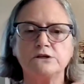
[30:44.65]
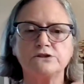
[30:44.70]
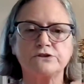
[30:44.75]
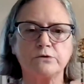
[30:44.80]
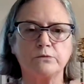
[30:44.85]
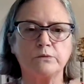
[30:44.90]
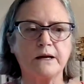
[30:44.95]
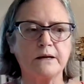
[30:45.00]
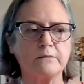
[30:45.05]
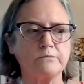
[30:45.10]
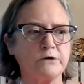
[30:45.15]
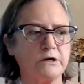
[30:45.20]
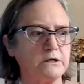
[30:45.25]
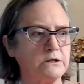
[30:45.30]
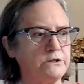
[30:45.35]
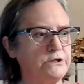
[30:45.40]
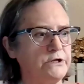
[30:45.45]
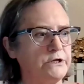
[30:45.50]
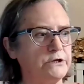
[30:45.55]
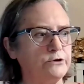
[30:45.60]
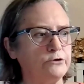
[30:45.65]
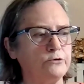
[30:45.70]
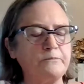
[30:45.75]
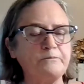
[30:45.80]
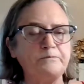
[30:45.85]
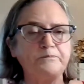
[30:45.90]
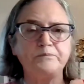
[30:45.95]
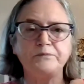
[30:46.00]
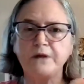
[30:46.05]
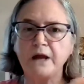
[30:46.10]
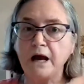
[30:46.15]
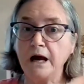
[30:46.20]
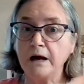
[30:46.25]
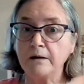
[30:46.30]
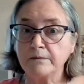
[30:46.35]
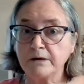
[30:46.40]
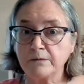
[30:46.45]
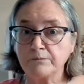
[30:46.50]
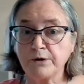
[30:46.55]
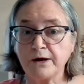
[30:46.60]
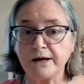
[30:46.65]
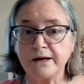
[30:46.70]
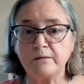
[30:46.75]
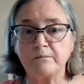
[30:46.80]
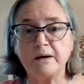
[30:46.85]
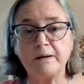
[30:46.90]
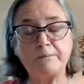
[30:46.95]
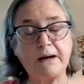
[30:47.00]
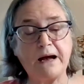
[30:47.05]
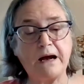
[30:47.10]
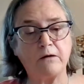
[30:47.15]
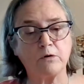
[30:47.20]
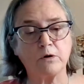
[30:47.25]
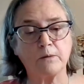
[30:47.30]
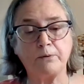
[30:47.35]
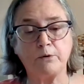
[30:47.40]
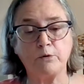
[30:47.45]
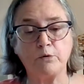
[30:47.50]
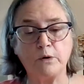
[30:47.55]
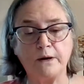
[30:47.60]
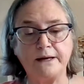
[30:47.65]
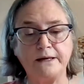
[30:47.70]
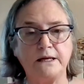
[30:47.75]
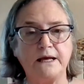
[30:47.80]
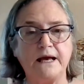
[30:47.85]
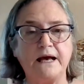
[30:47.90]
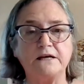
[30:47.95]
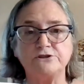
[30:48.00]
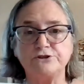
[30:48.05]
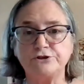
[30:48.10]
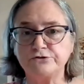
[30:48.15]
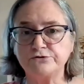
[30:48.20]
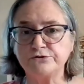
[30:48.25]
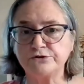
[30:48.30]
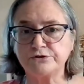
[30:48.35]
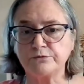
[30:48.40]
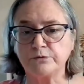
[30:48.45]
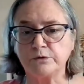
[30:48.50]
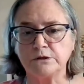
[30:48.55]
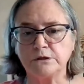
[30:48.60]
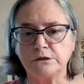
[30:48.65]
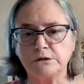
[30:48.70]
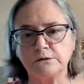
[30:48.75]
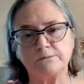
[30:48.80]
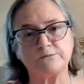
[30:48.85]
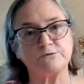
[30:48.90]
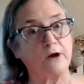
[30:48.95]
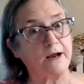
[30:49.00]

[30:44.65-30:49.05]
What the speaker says: So what I'm going to do, I'm going to bring up my PowerPoint as usual.